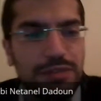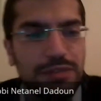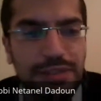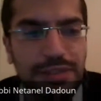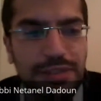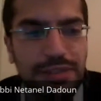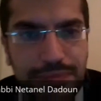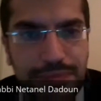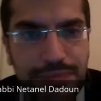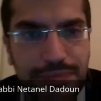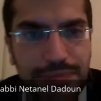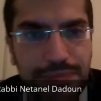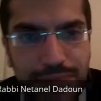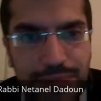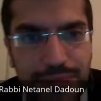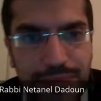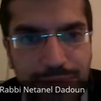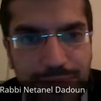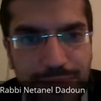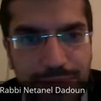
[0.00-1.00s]
What's the point of
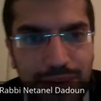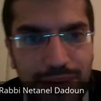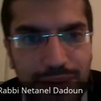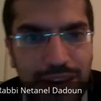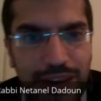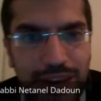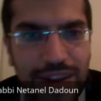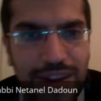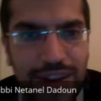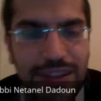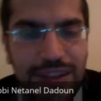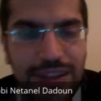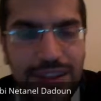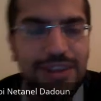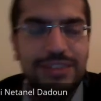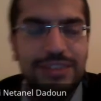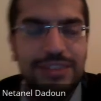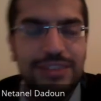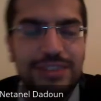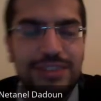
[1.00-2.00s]
that?
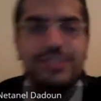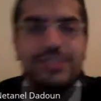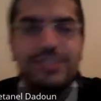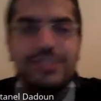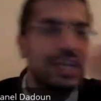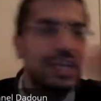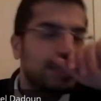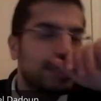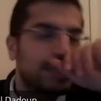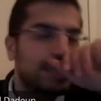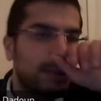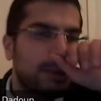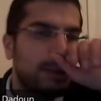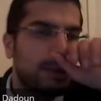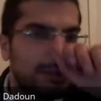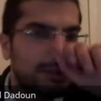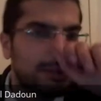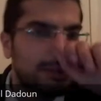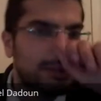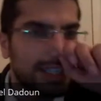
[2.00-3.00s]
Do you
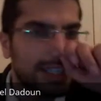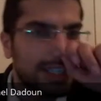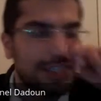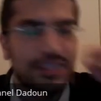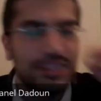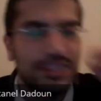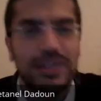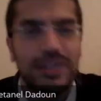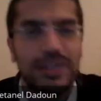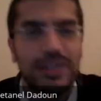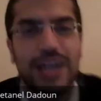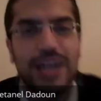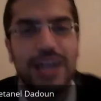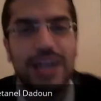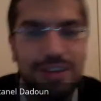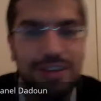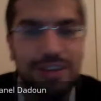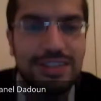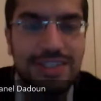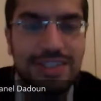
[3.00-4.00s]
see any purpose of
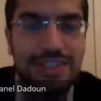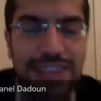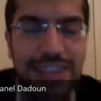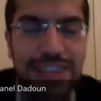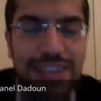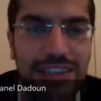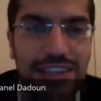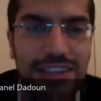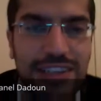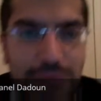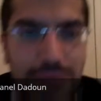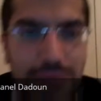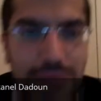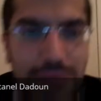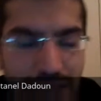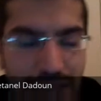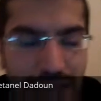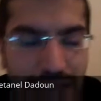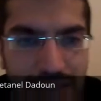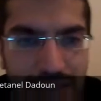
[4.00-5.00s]
that? How long does it
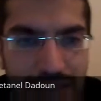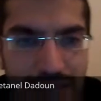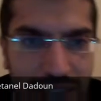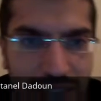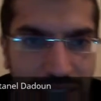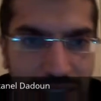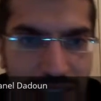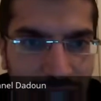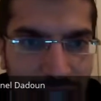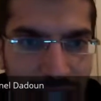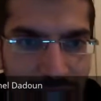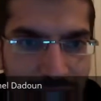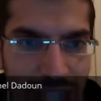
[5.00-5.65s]
take Hashem to take